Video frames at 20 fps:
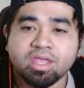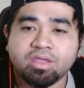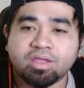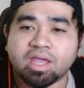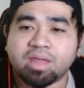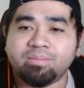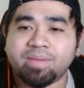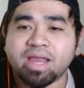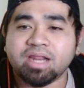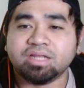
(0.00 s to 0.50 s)

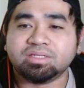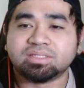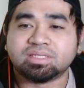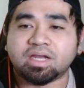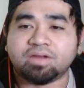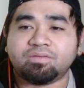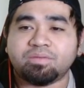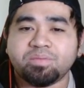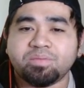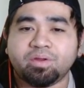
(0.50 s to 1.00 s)
You can banish this
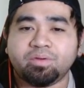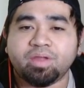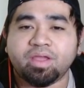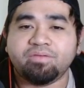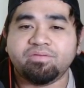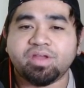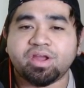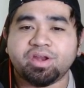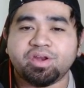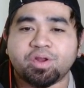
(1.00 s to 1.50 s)
card from your
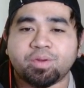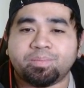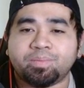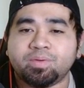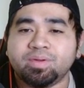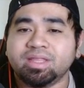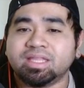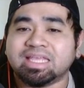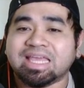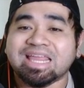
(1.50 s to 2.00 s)
graveyard. Your
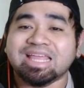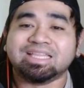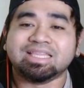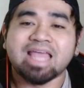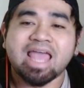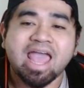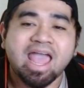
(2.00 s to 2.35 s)
opponent cannot